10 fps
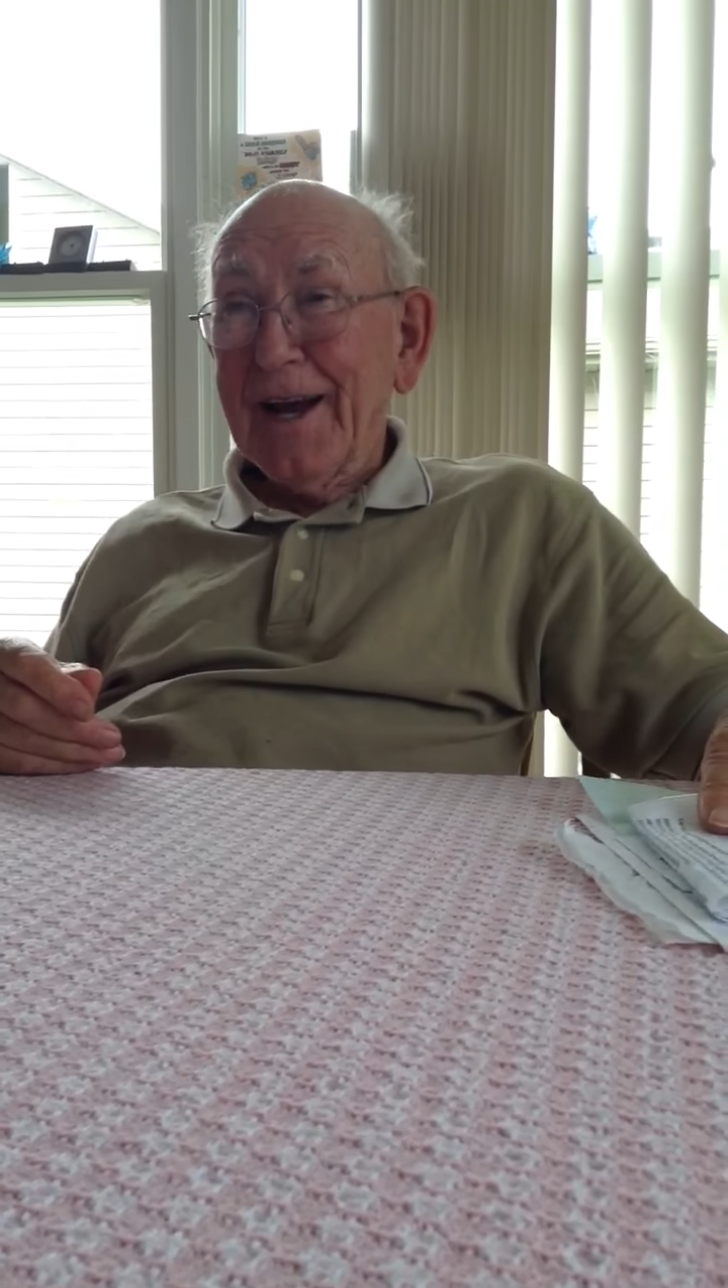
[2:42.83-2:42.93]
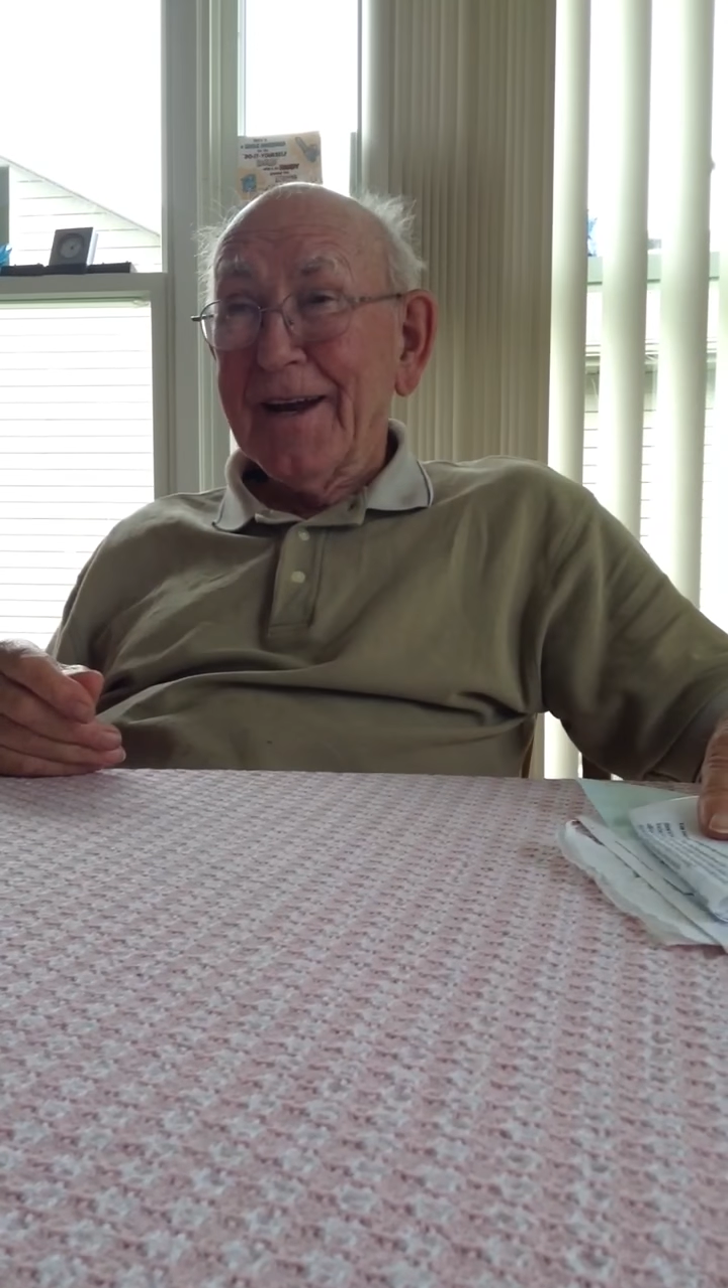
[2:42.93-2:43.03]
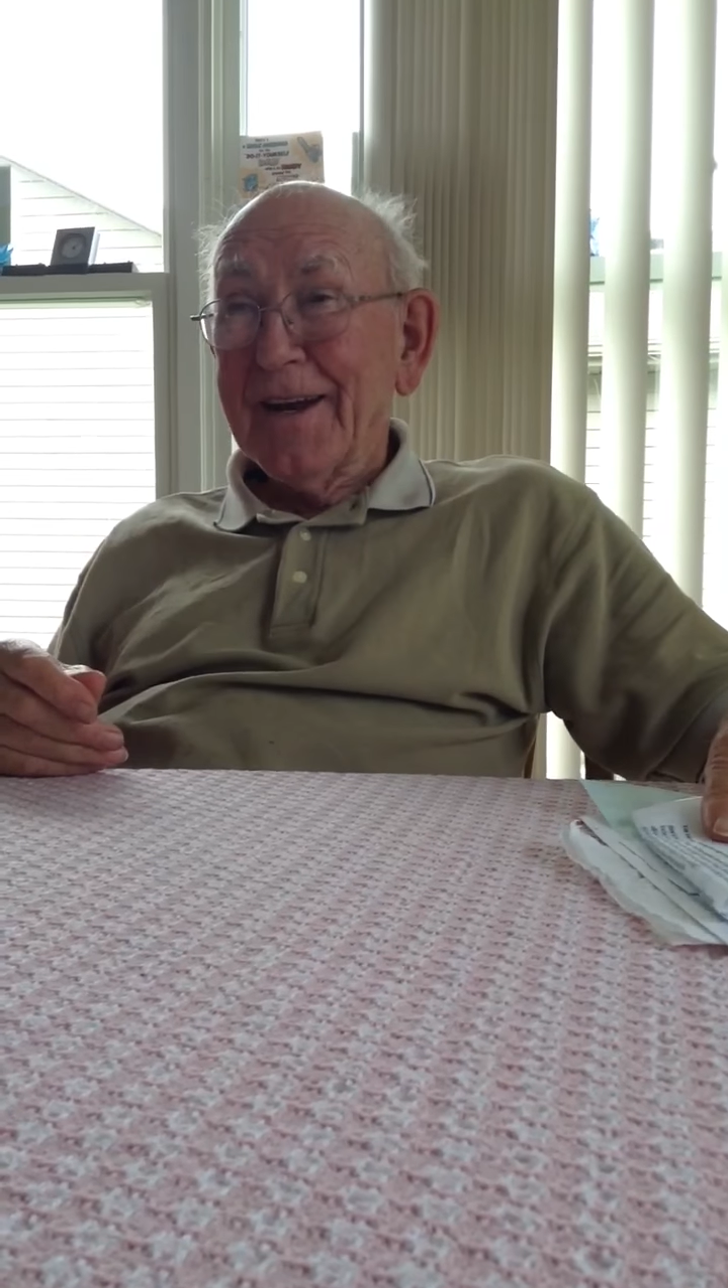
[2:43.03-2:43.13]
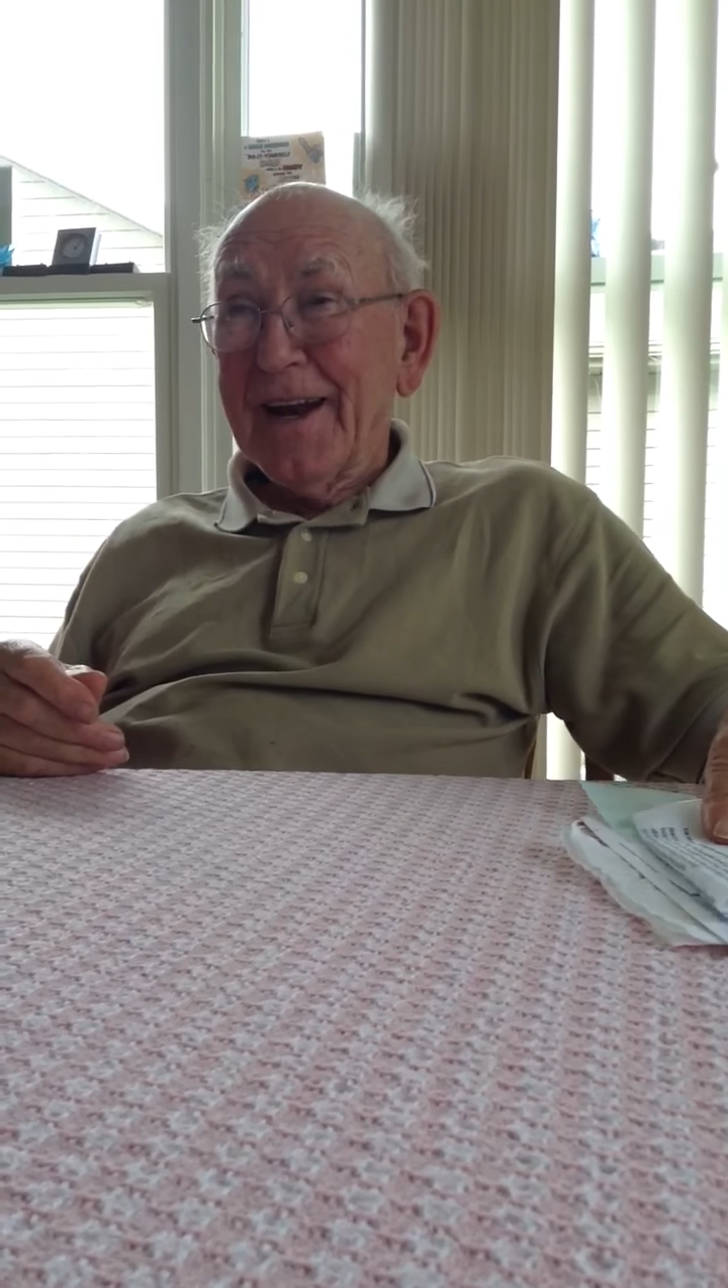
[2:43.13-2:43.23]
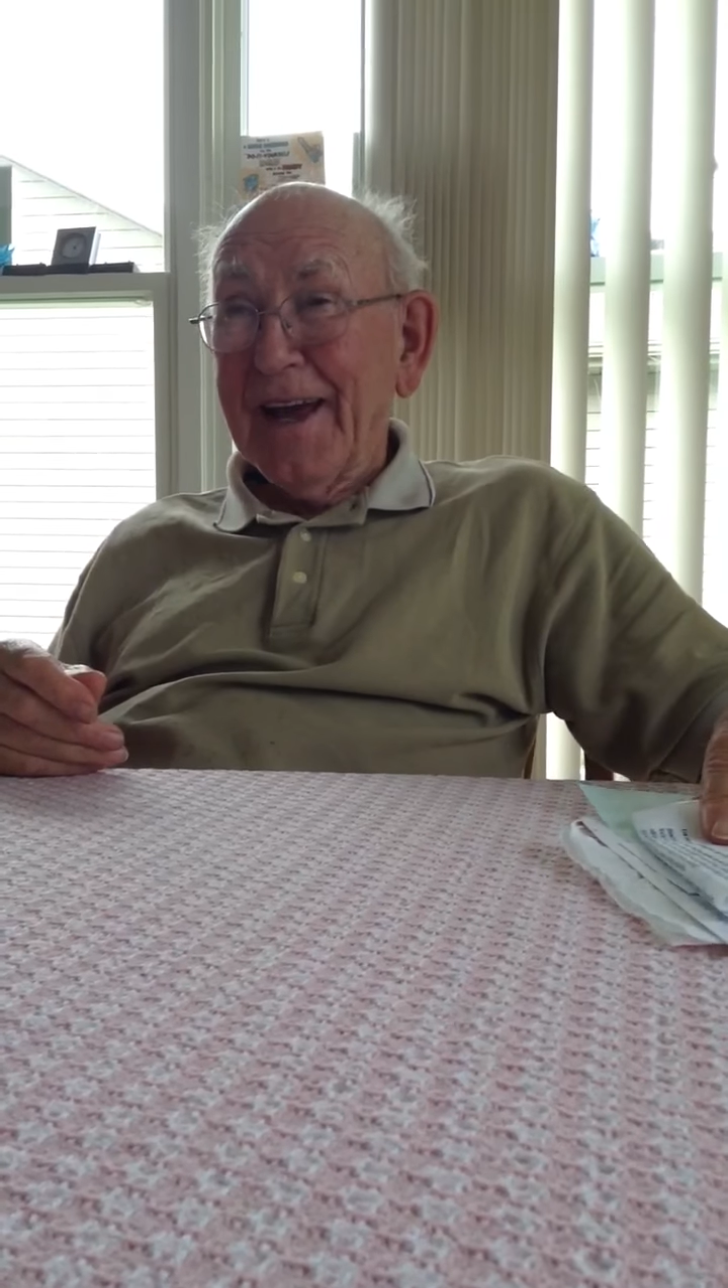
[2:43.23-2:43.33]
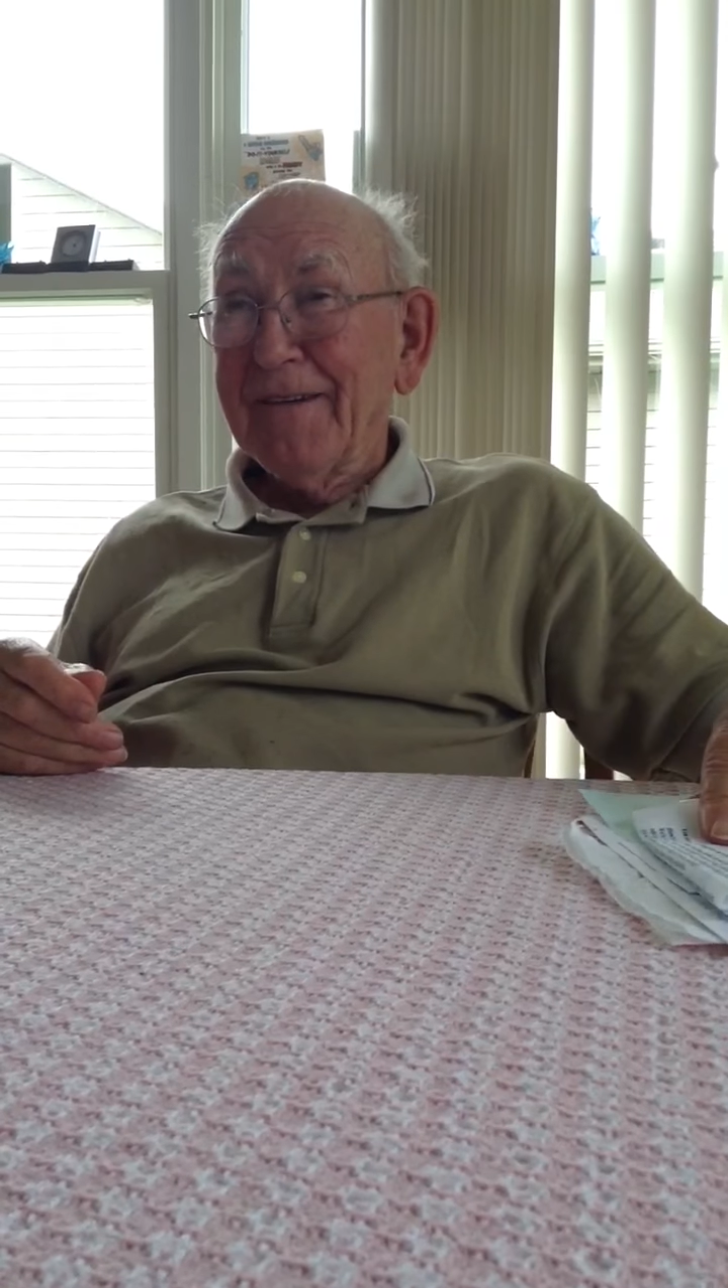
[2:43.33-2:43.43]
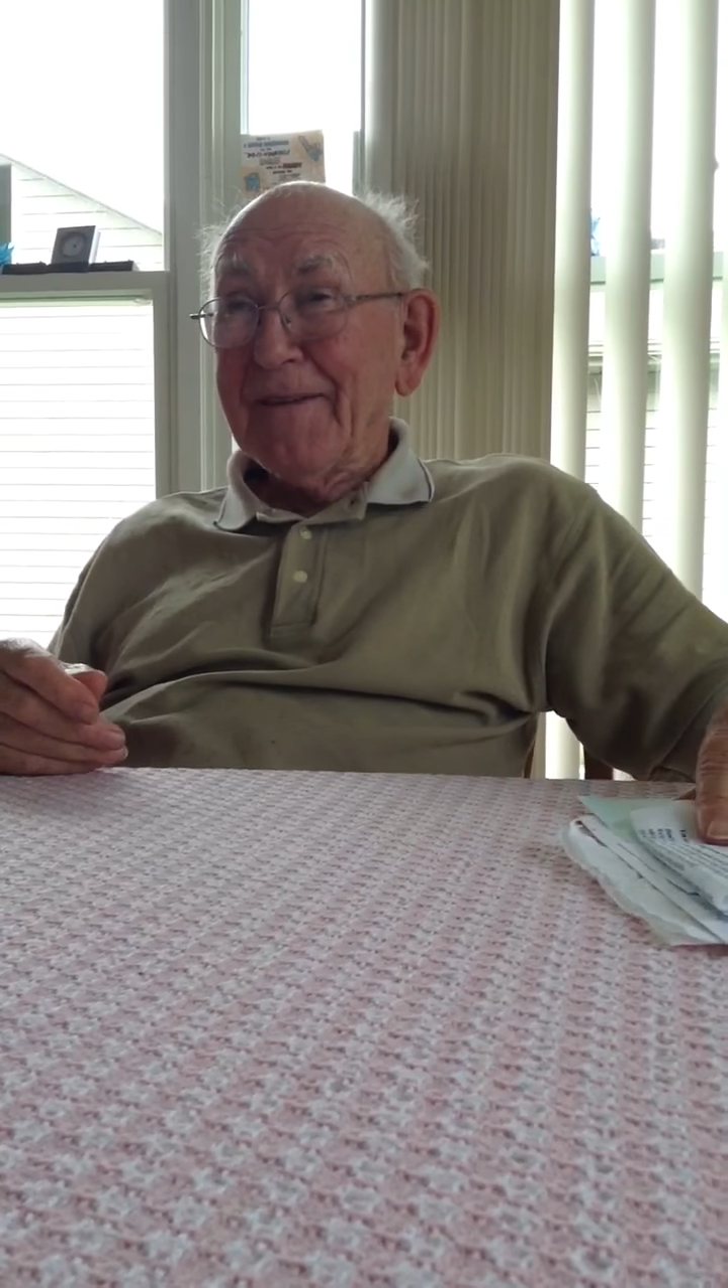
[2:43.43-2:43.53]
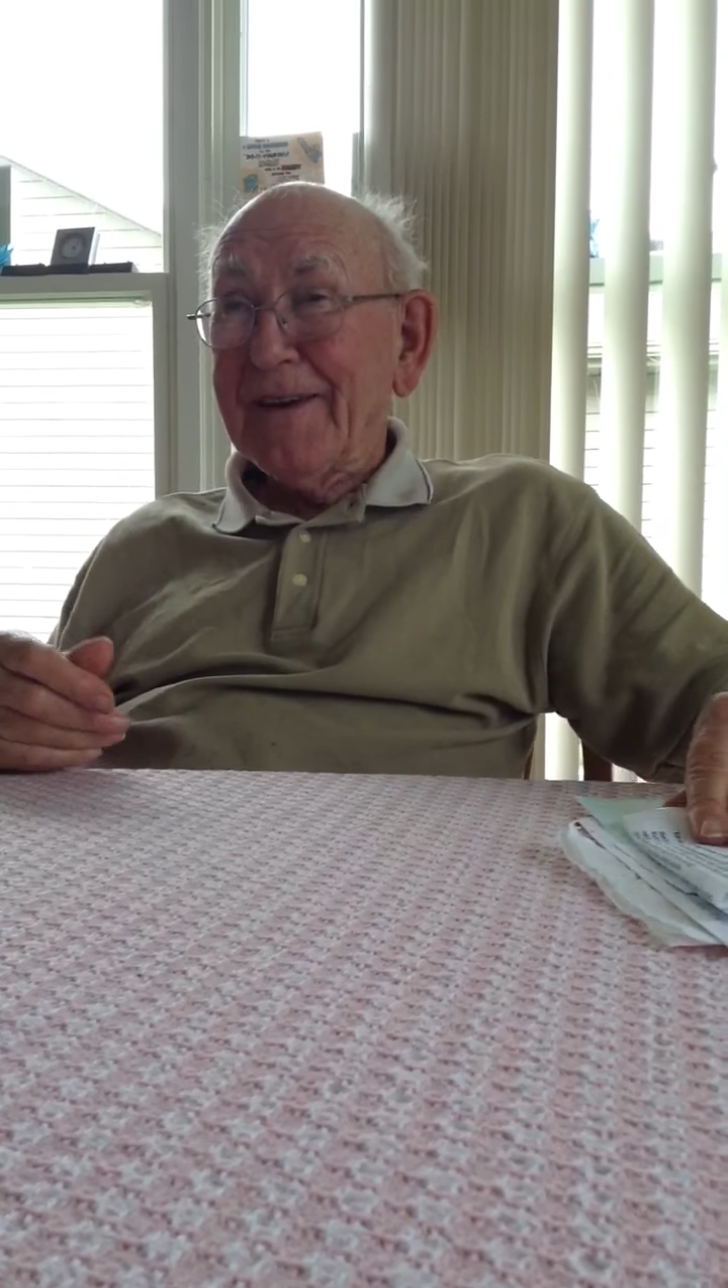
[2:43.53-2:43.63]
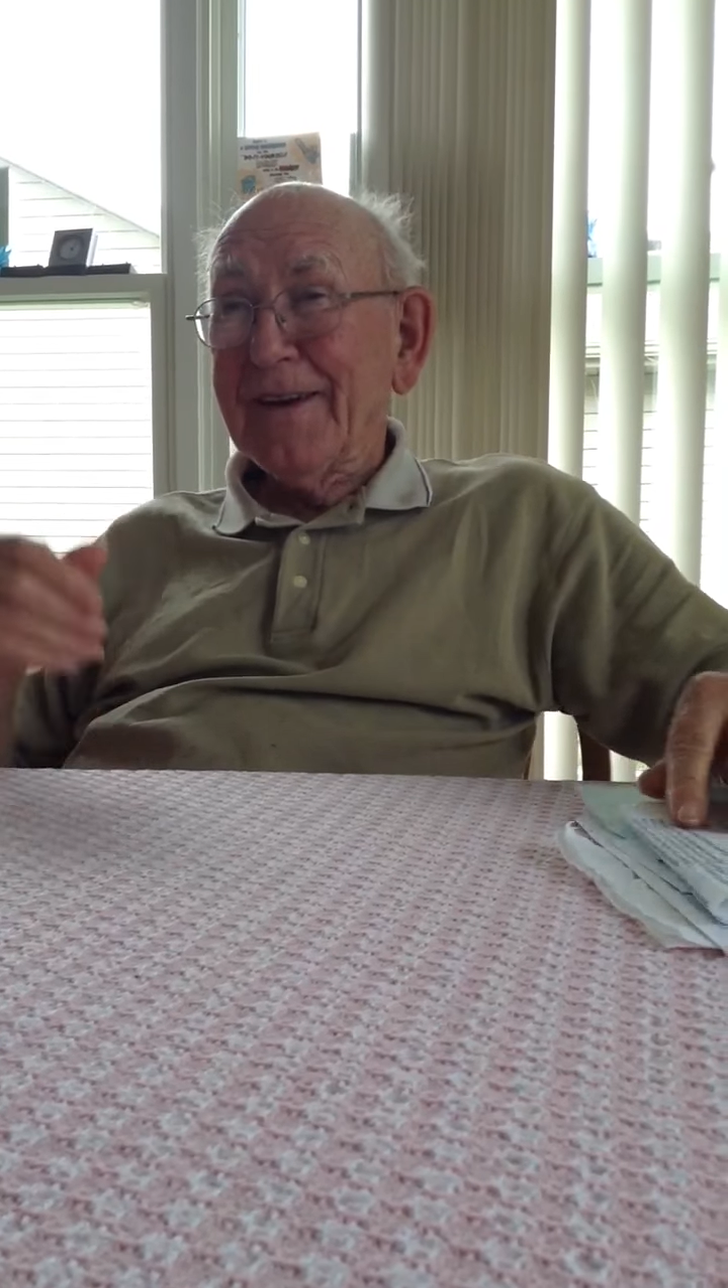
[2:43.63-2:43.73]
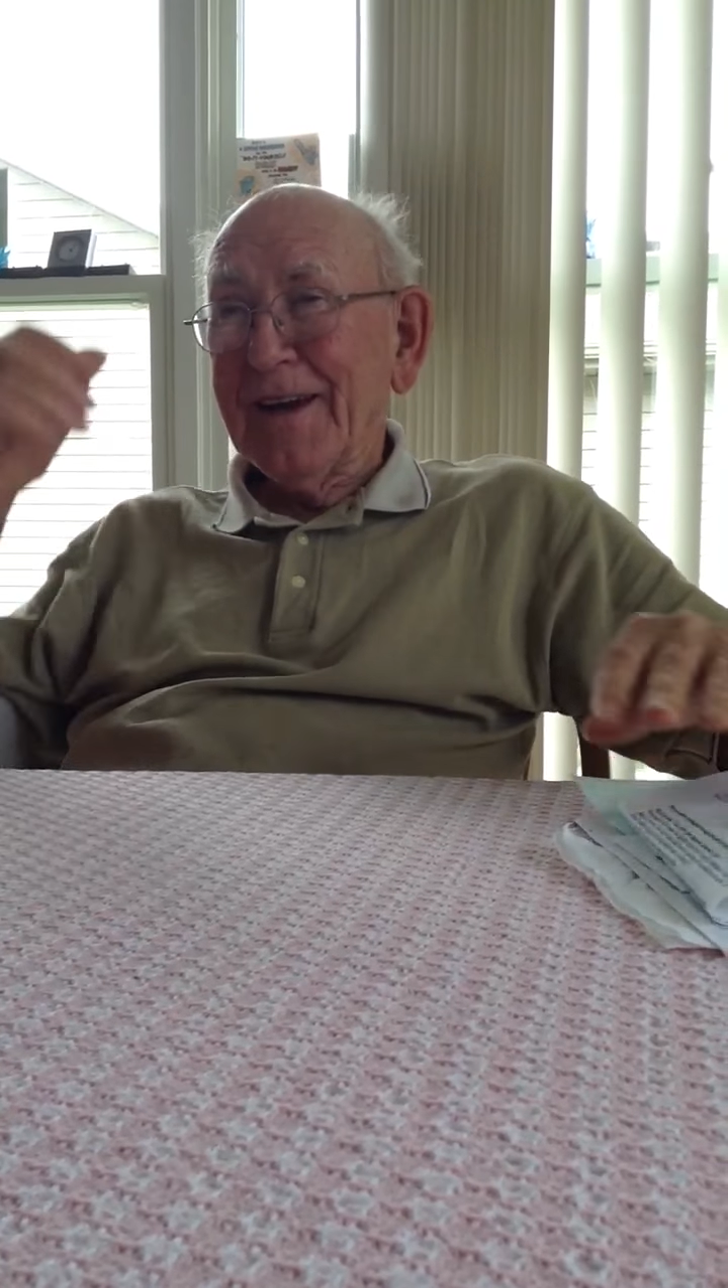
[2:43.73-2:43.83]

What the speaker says: got in the Navy,